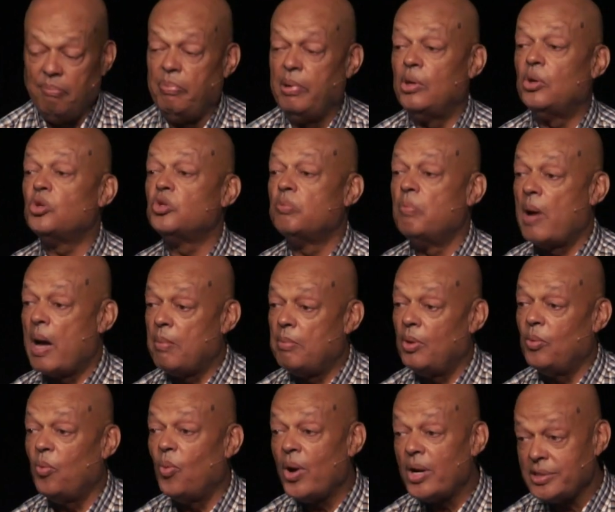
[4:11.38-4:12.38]
Bill's
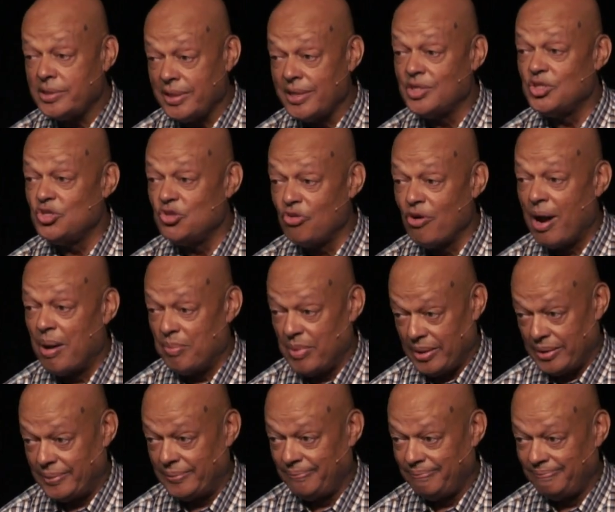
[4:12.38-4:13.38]
mama was his
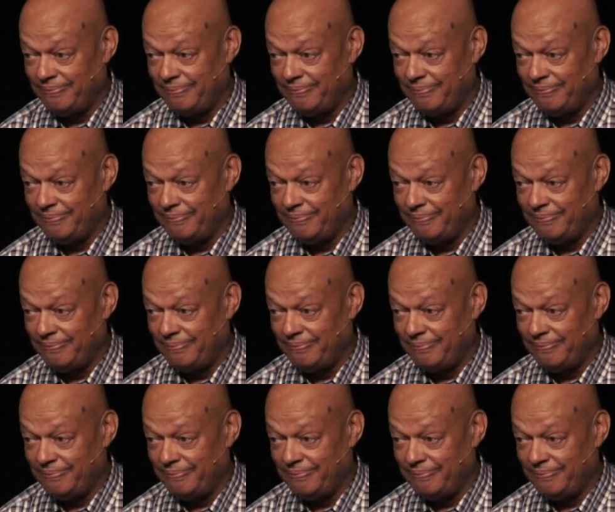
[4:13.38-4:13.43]
drama.